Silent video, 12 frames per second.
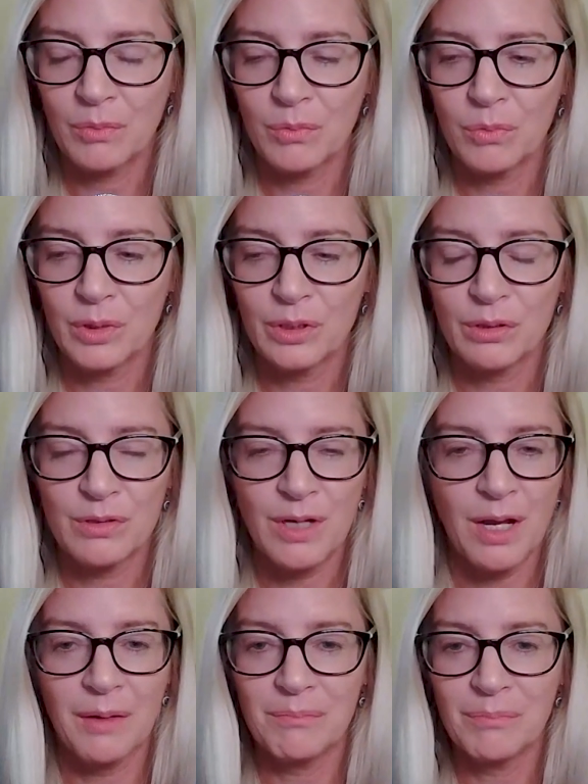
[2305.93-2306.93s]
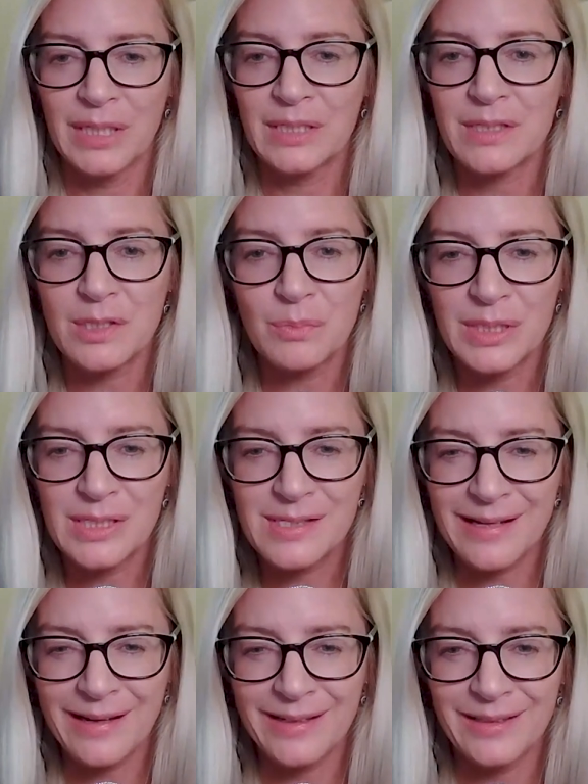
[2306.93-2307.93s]
We are not meant to be
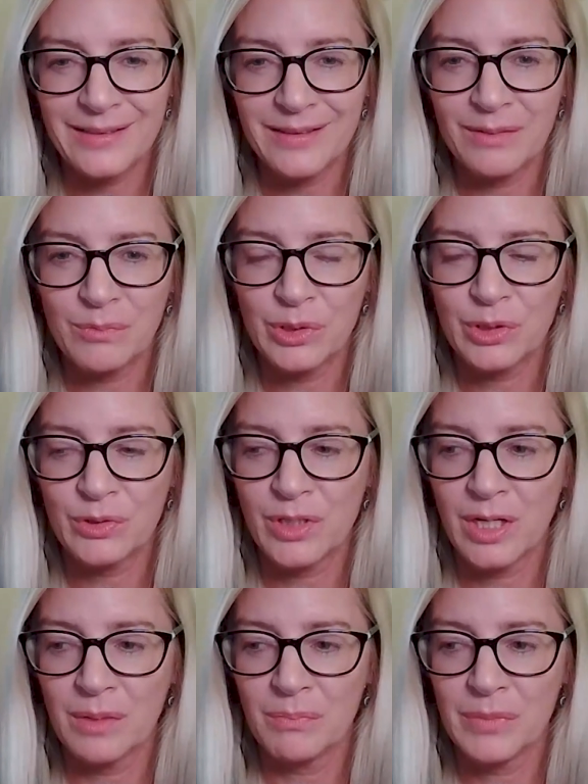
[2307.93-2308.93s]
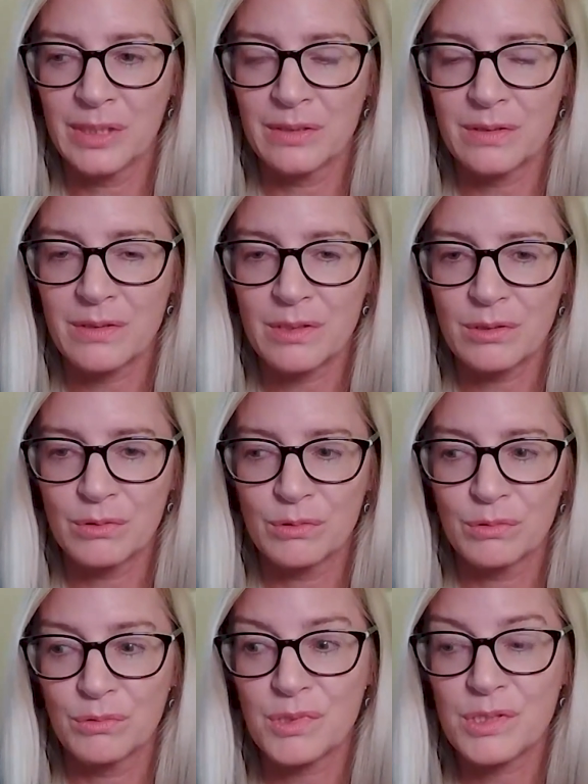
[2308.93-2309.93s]
static and we are not meant
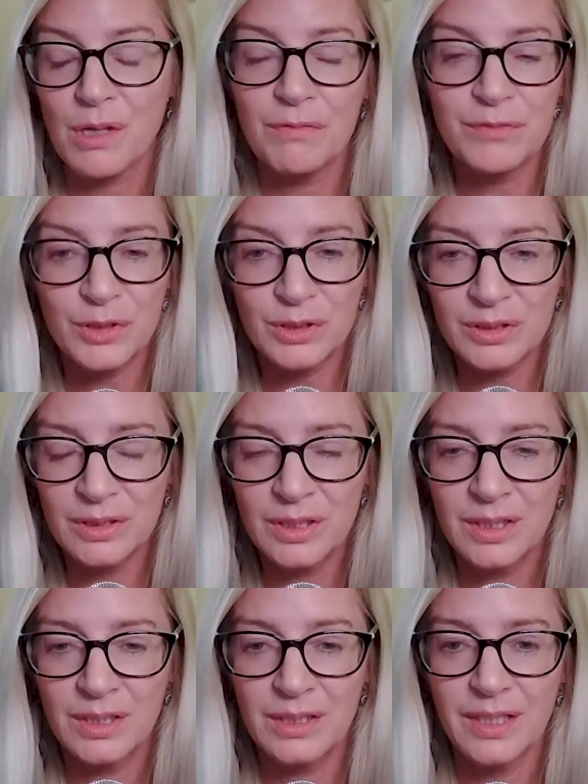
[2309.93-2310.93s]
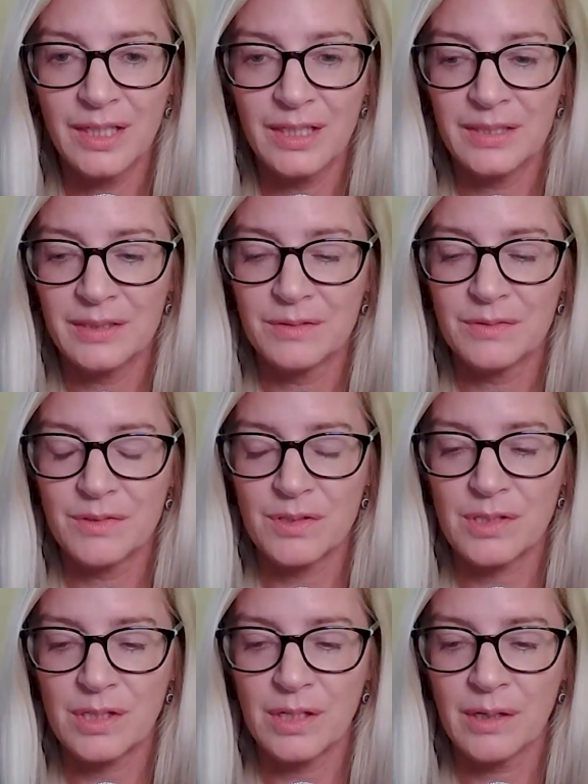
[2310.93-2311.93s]
to suffer. And